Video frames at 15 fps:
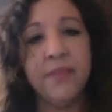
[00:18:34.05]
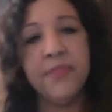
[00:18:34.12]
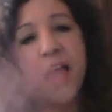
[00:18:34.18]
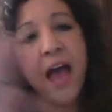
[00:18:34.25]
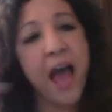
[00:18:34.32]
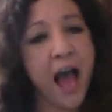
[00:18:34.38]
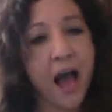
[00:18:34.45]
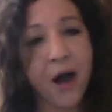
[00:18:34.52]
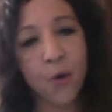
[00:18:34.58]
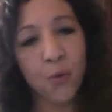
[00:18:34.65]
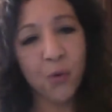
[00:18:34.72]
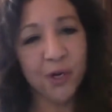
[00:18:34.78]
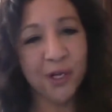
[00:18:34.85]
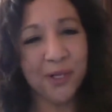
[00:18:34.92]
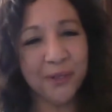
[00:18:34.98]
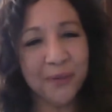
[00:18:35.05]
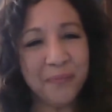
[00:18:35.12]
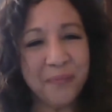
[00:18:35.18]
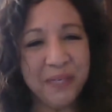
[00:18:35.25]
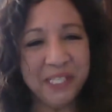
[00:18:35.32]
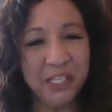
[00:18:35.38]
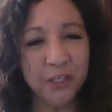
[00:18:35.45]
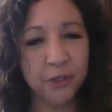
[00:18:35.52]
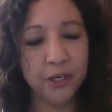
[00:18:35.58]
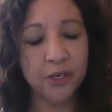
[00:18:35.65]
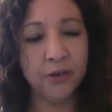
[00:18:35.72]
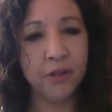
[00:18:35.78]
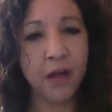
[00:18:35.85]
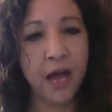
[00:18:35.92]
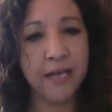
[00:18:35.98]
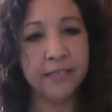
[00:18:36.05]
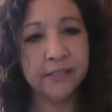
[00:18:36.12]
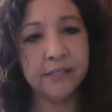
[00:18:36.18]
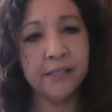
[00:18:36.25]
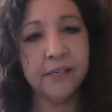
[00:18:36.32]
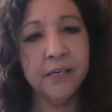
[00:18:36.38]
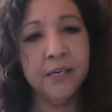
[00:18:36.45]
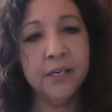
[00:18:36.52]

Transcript: the how will materialize.